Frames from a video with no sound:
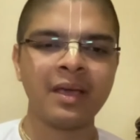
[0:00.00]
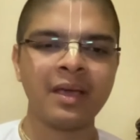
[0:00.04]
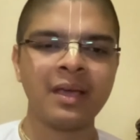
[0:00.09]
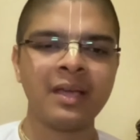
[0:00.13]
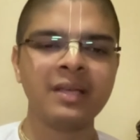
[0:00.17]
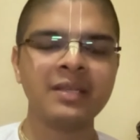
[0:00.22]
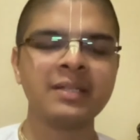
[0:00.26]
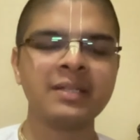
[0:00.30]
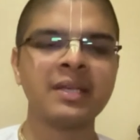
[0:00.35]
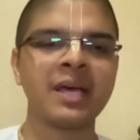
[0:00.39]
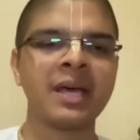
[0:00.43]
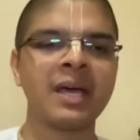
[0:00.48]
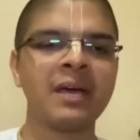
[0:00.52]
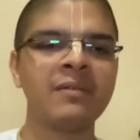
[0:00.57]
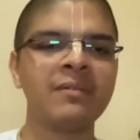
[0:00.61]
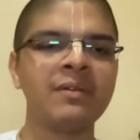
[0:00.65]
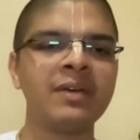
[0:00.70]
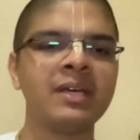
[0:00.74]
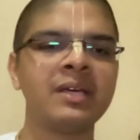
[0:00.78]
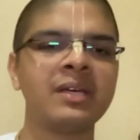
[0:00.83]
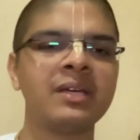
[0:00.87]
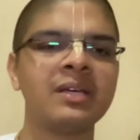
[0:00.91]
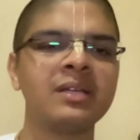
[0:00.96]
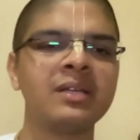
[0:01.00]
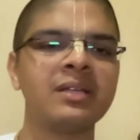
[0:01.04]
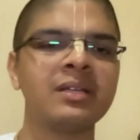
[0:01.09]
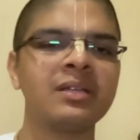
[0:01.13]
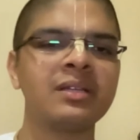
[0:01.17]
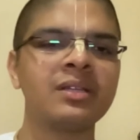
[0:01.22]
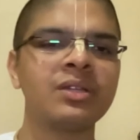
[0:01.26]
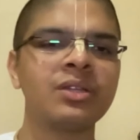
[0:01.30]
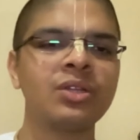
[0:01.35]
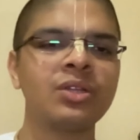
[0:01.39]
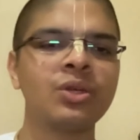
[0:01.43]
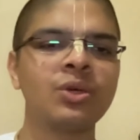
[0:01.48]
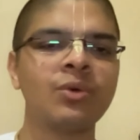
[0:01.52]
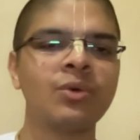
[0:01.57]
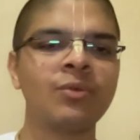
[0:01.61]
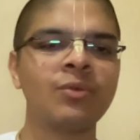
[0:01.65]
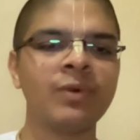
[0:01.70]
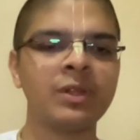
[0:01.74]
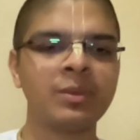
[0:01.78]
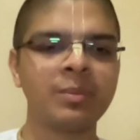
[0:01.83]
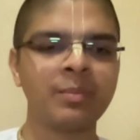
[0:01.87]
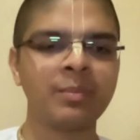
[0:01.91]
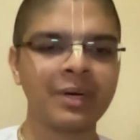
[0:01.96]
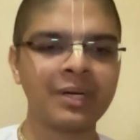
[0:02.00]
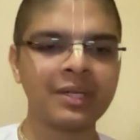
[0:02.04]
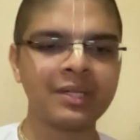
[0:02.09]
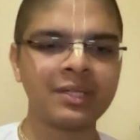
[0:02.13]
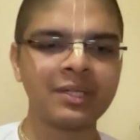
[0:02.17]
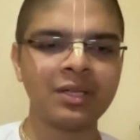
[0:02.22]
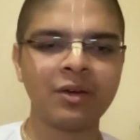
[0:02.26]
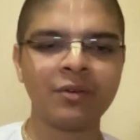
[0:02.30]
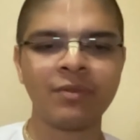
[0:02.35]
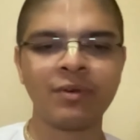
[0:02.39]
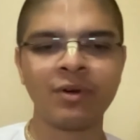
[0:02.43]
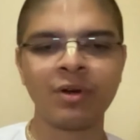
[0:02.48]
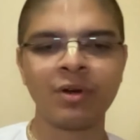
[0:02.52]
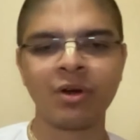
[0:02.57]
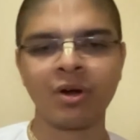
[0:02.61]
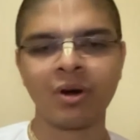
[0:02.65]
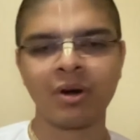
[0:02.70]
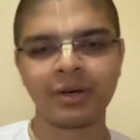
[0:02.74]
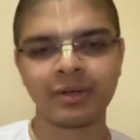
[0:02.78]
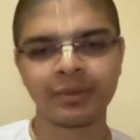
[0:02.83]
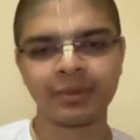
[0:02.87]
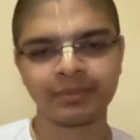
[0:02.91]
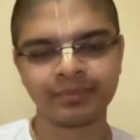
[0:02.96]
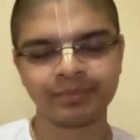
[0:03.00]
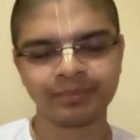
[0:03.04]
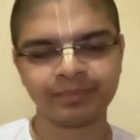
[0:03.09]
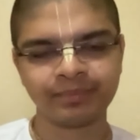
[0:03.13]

He's heavy with mercy of Lord.